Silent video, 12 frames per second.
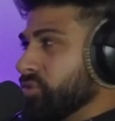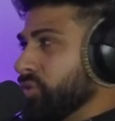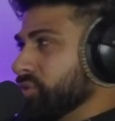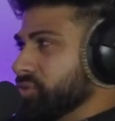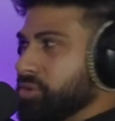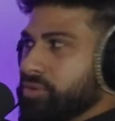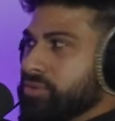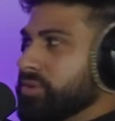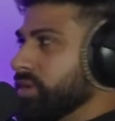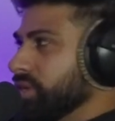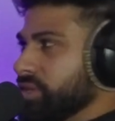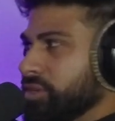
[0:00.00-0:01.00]
though, so
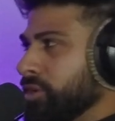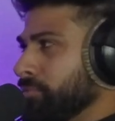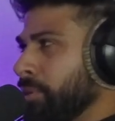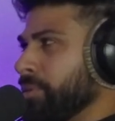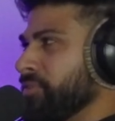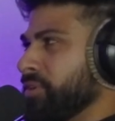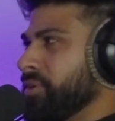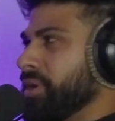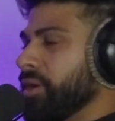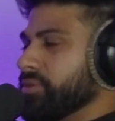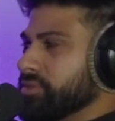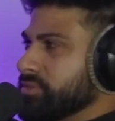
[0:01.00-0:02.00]
you can probably figure
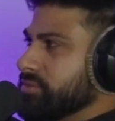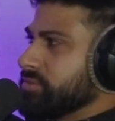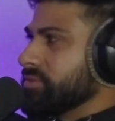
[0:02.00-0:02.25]
it out.